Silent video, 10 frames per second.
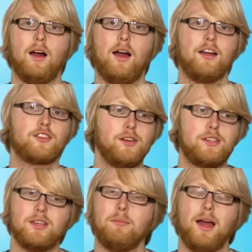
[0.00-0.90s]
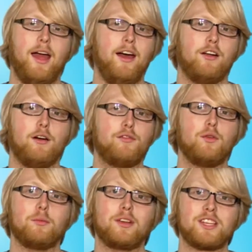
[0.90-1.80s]
I actually tip my hat off to
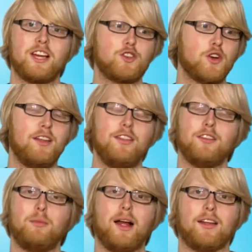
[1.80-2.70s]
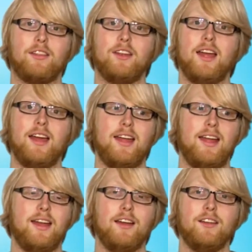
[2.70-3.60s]
them because I tried this back in the day
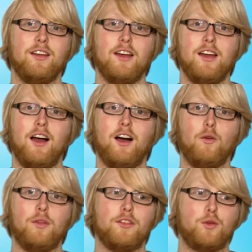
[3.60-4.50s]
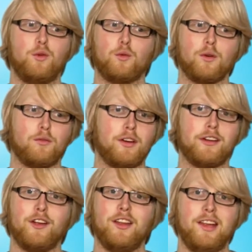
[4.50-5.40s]
and when the tools weren't very
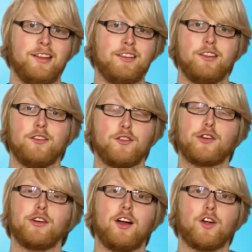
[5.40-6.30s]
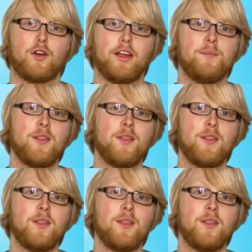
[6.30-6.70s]
good and it didn't turn out great.